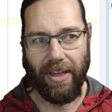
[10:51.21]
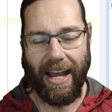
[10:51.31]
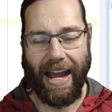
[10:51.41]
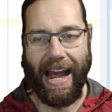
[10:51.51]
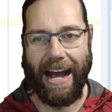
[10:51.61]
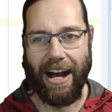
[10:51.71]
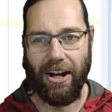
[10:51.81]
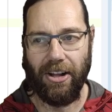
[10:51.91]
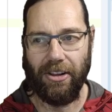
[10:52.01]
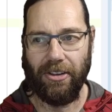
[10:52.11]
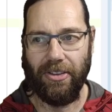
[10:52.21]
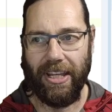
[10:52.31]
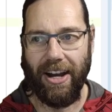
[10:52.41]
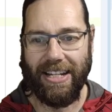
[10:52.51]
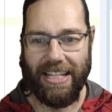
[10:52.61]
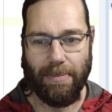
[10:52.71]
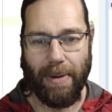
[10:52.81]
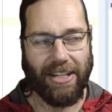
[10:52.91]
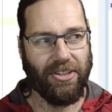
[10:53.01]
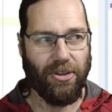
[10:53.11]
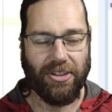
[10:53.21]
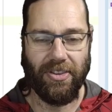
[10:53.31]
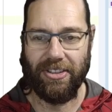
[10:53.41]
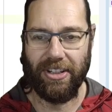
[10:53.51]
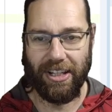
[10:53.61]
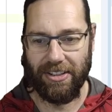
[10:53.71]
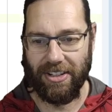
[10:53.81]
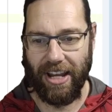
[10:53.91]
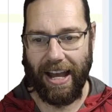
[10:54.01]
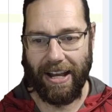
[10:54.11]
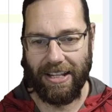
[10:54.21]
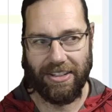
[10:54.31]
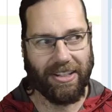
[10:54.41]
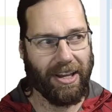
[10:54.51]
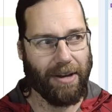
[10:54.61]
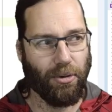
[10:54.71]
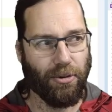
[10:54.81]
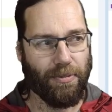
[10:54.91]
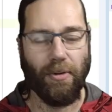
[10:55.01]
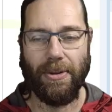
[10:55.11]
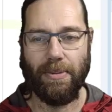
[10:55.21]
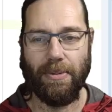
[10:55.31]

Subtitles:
how the IDE parses the units and things and can improve performance a bit.